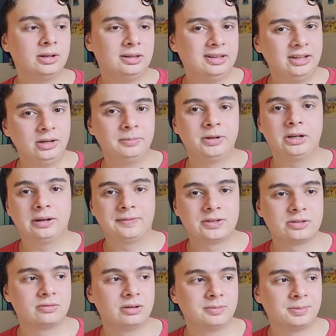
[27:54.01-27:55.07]
a little bit off
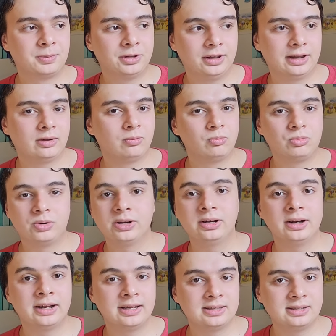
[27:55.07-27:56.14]
script, but like
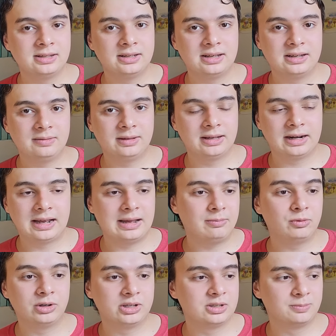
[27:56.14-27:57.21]
one idea that I
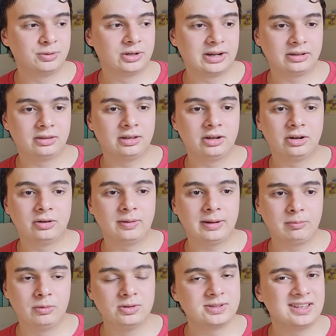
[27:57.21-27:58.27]
wanted to put out there
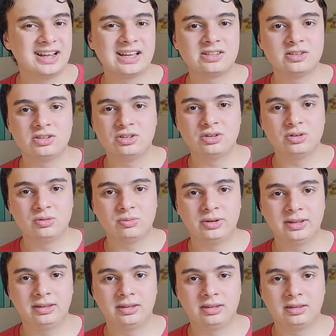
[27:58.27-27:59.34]
mostly has to do
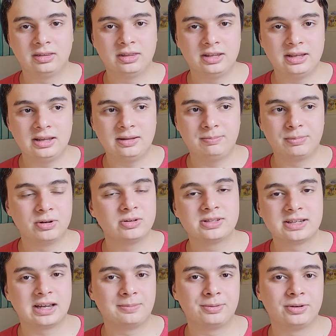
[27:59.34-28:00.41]
with the bird's
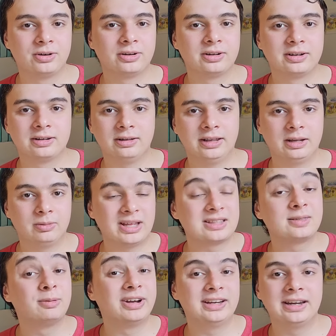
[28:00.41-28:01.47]
eye perk. Like
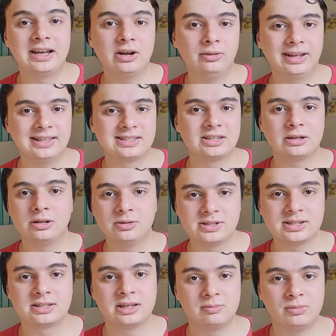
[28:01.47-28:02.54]
that, right now, that's the
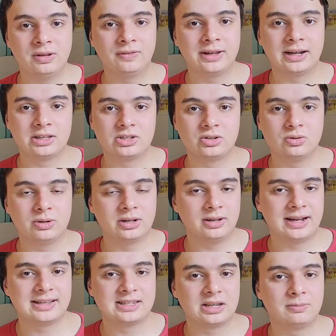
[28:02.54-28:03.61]
closest thing we've got to a
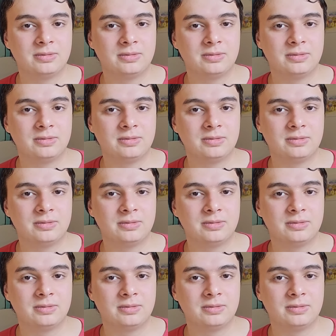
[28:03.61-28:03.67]
classic